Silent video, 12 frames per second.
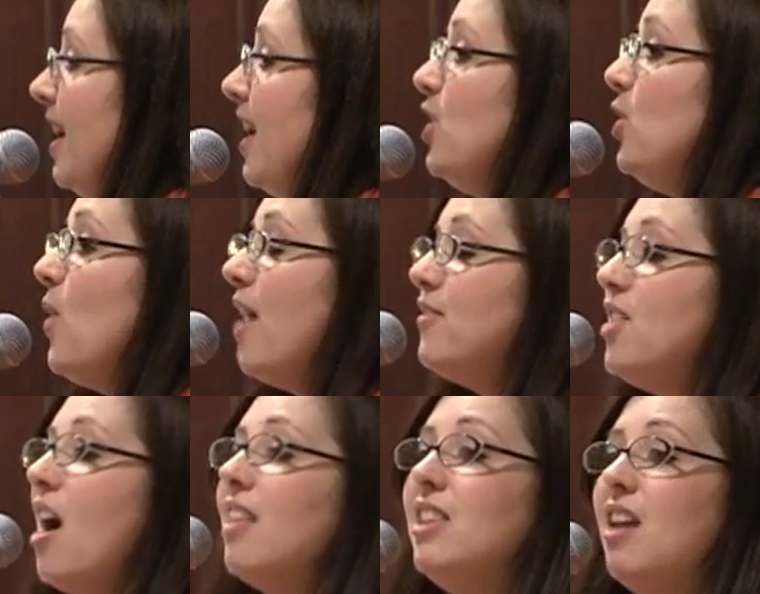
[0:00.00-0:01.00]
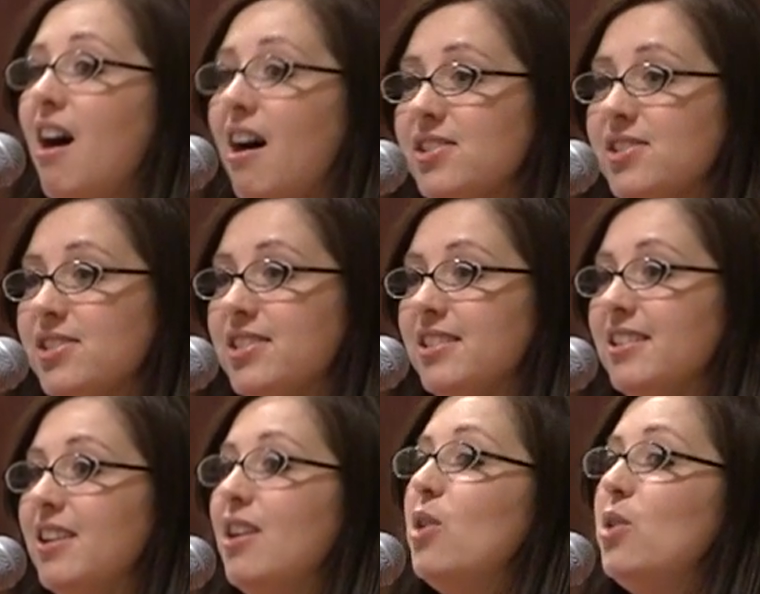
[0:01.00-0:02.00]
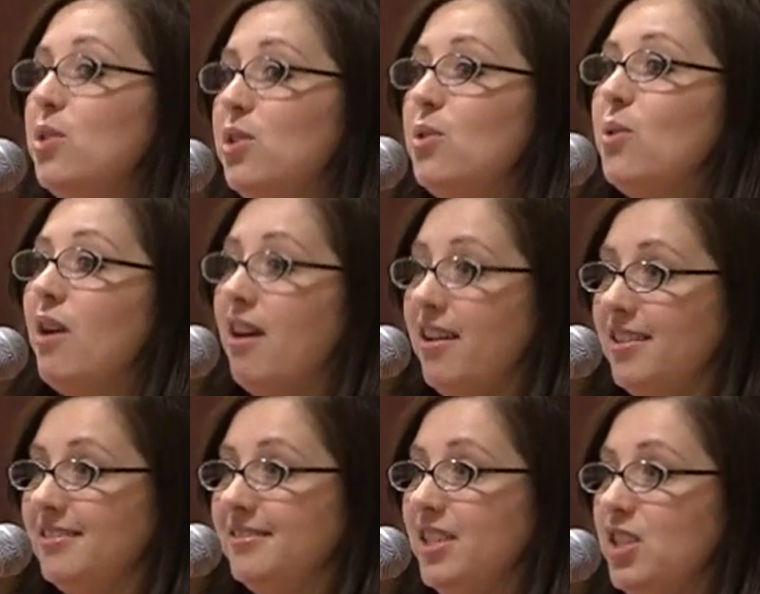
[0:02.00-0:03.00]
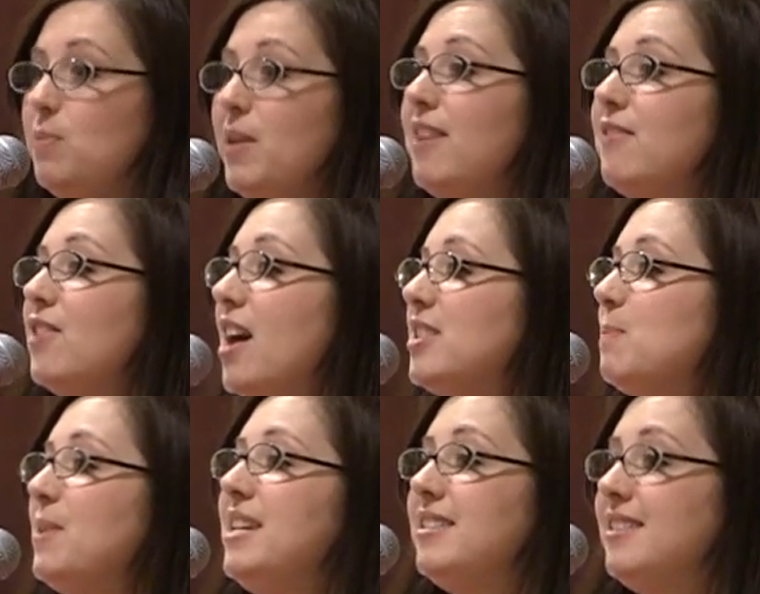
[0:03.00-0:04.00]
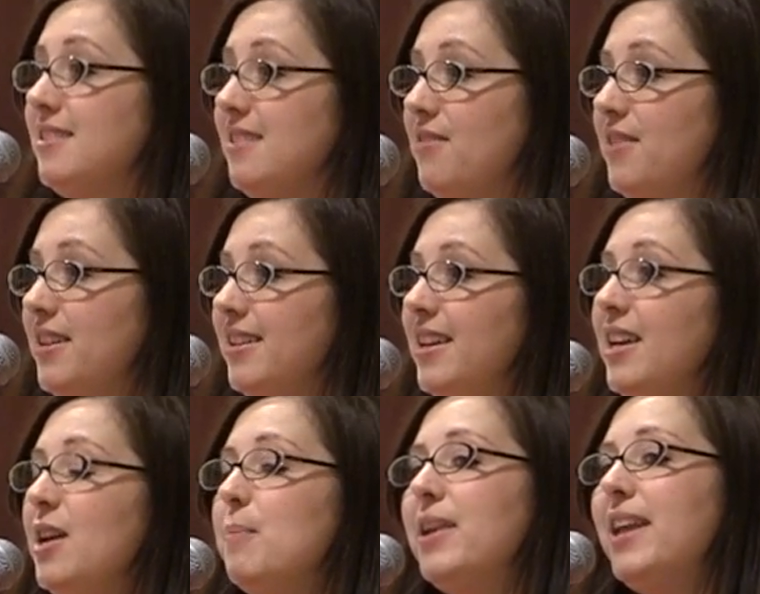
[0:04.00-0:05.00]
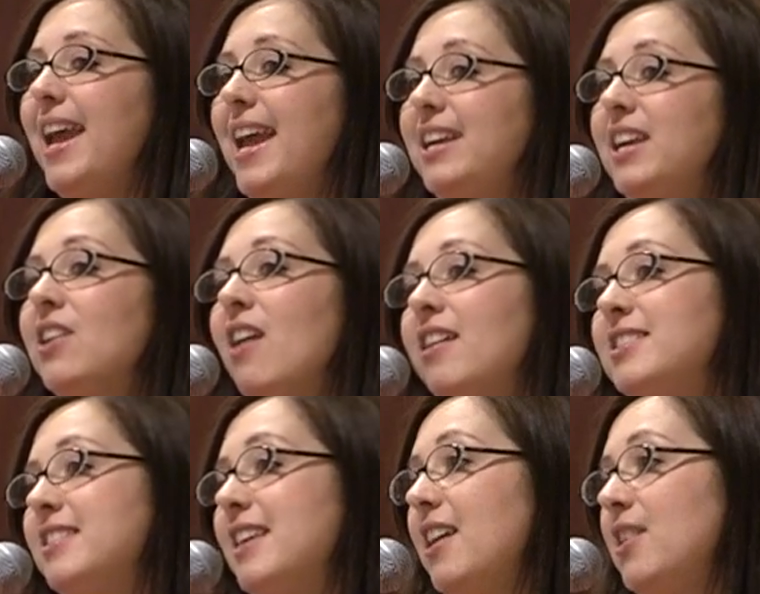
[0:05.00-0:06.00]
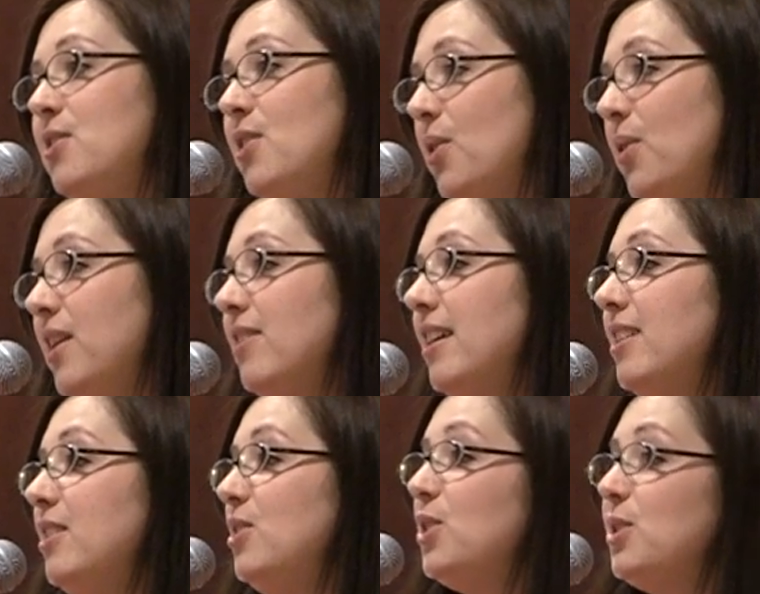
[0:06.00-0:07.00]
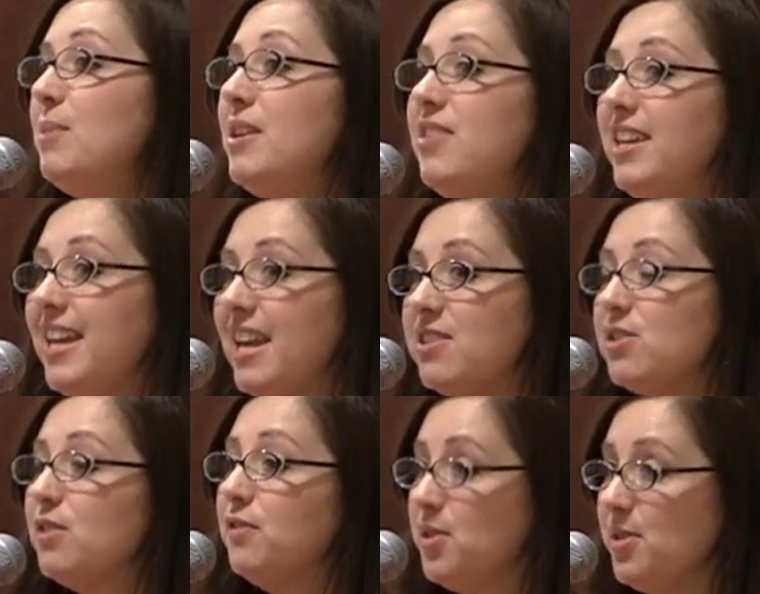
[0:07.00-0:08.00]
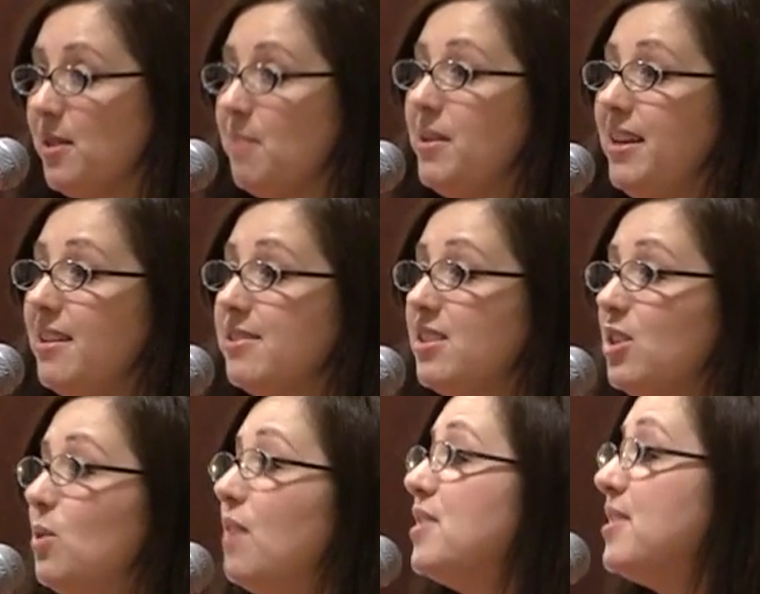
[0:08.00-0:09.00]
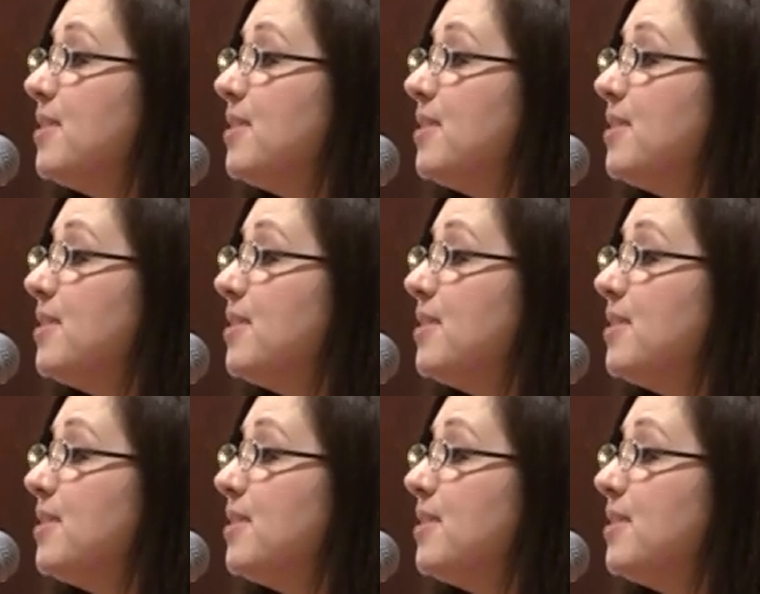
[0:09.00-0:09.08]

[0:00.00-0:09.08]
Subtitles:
You have not lost who you are. You may have lost pieces of it, but hanging on to that and knowing that you could be the answer for somebody else, that you have